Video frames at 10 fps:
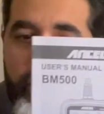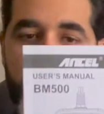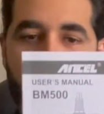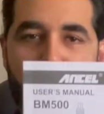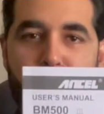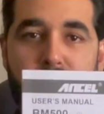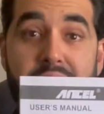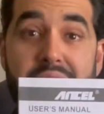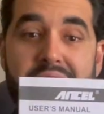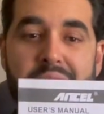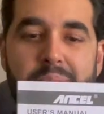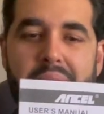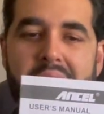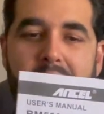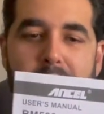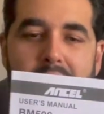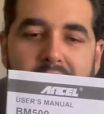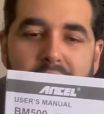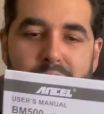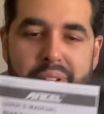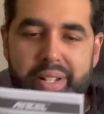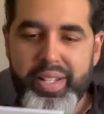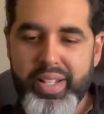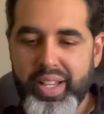guys want to read this, that's fine. I'm not going to read it.